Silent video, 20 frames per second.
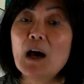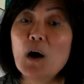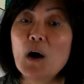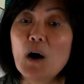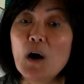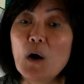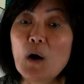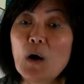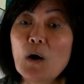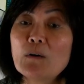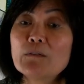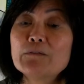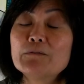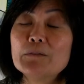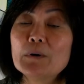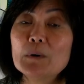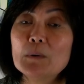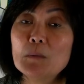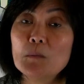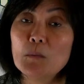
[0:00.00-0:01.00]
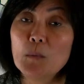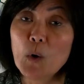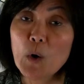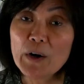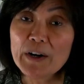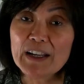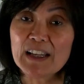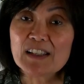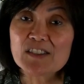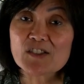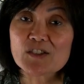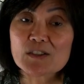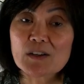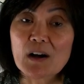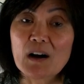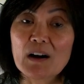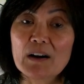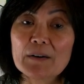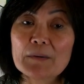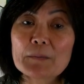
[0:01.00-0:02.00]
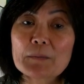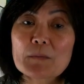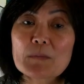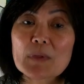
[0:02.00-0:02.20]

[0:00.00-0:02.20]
of Morningstar.